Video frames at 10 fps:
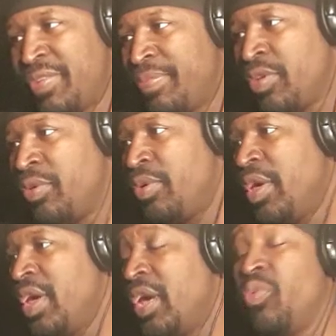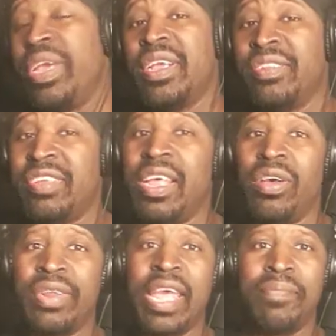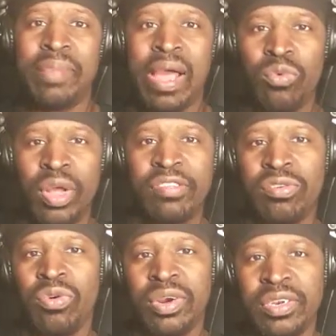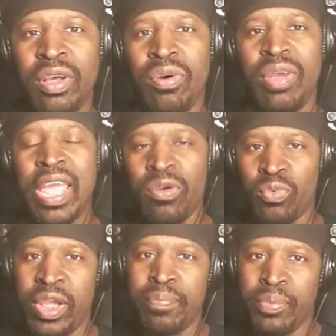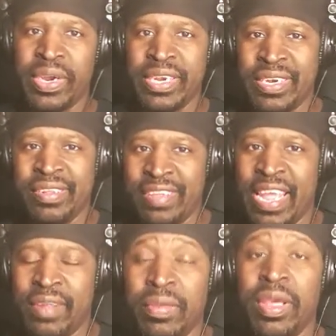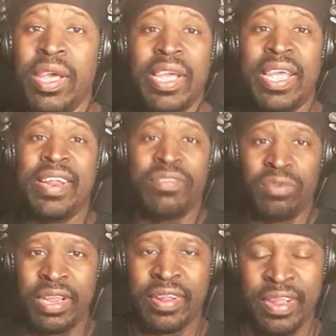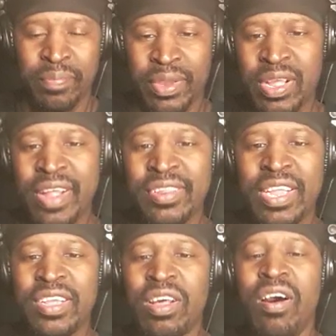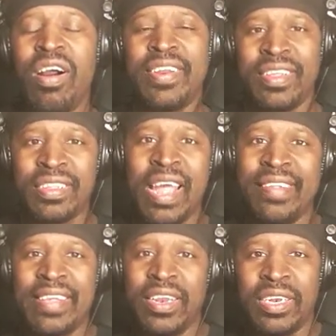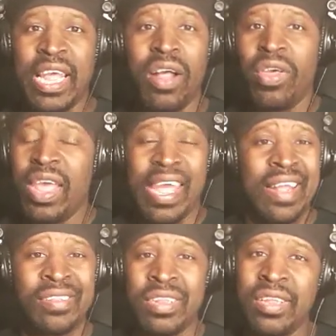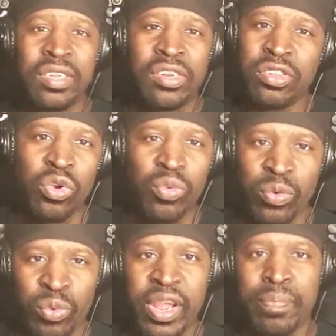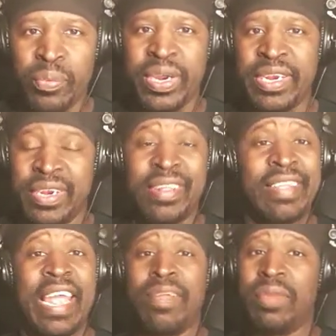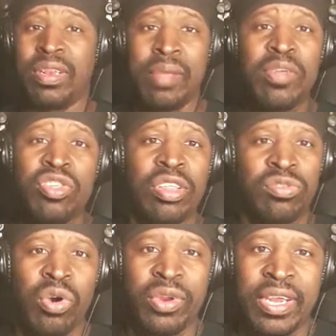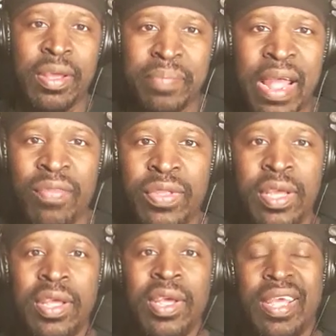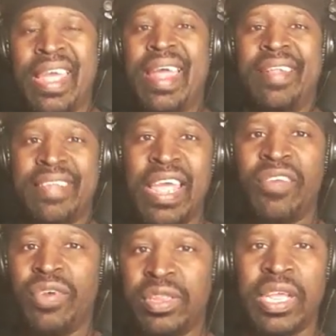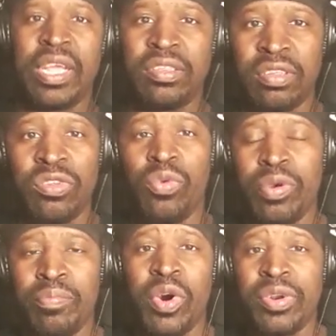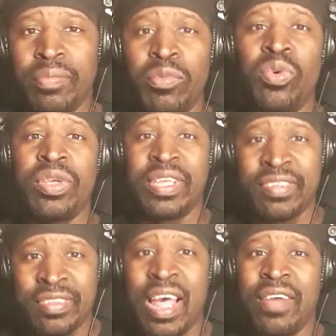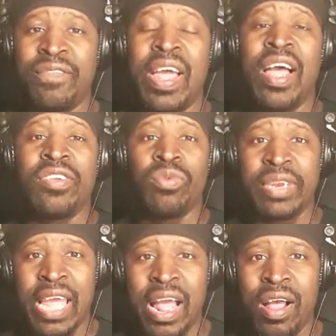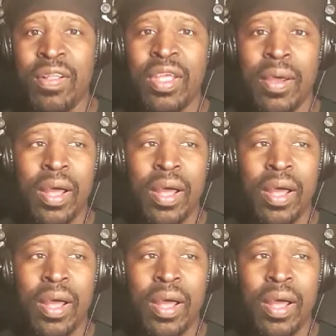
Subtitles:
from you. And we can tell that by what's going on at Rare Breed Entertainment. And because this card is not selling out, has nothing to do with Rare Breed Entertainment. Let me just throw that up out there. It has everything to do with Murder Mook, his stock value, and how